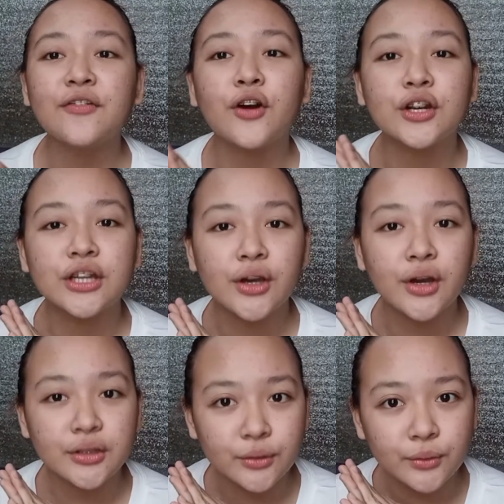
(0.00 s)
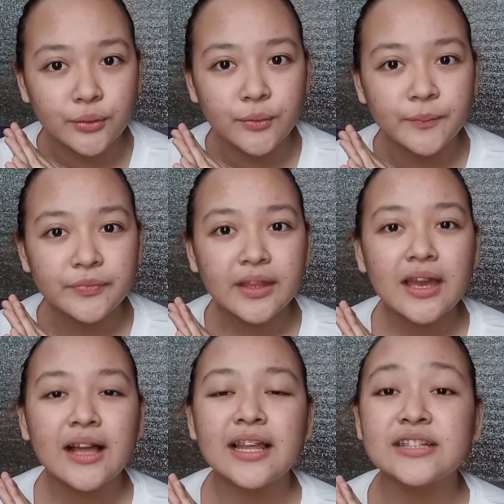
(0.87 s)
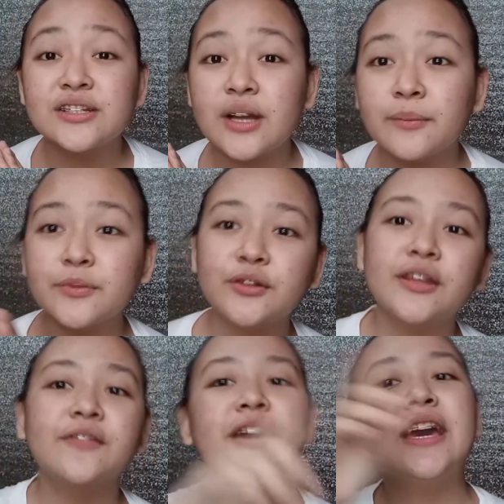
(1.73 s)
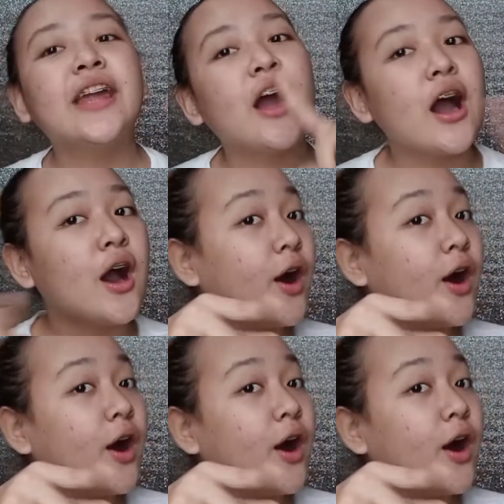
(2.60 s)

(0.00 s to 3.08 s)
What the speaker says: further ado, let's jump to the video!